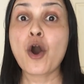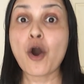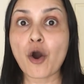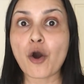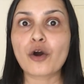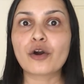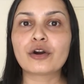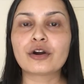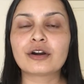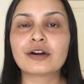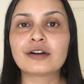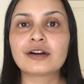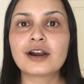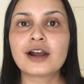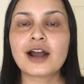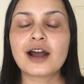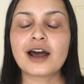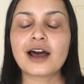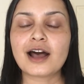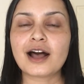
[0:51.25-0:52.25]
or
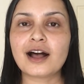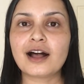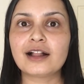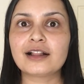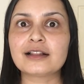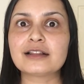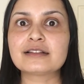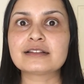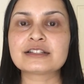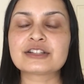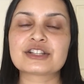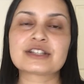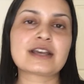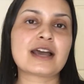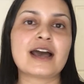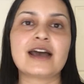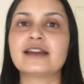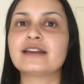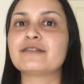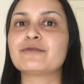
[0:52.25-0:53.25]
I'll just
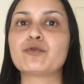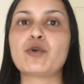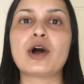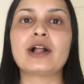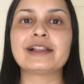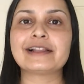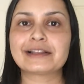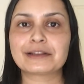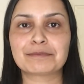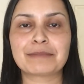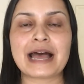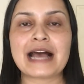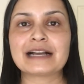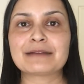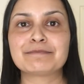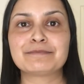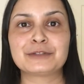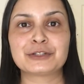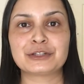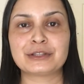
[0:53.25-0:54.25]
kind of wally
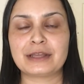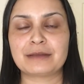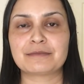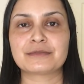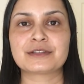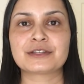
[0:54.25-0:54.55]
back to them.